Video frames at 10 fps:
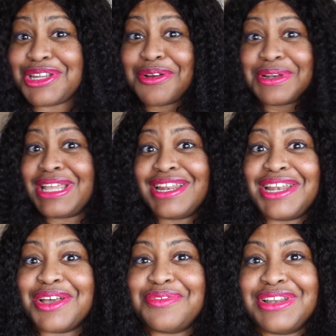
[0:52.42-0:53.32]
don't need a
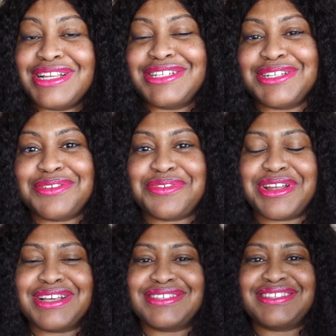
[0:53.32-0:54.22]
definition of
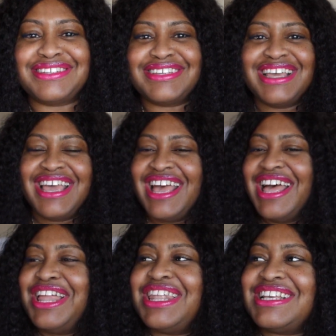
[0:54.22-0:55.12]
rest.
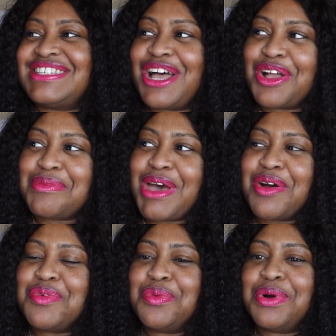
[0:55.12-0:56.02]
Let's talk
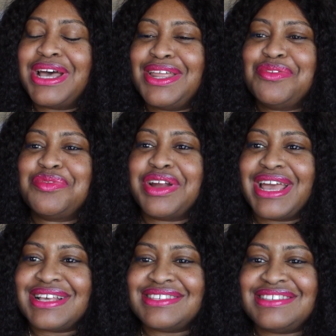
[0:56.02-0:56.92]
about what
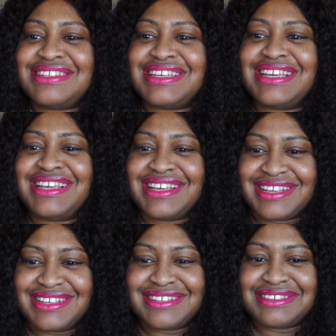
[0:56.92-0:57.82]
rest
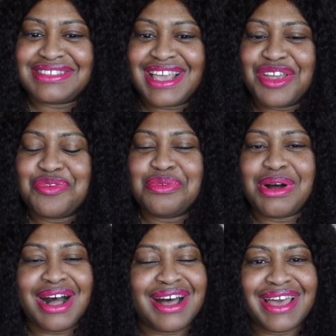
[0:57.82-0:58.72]
is and
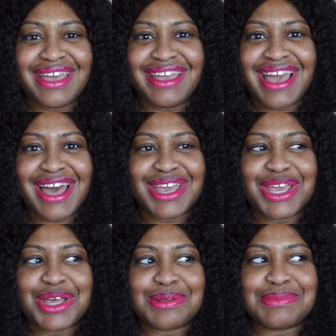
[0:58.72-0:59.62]
why I
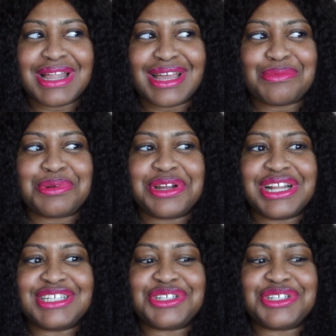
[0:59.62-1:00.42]
am like pretty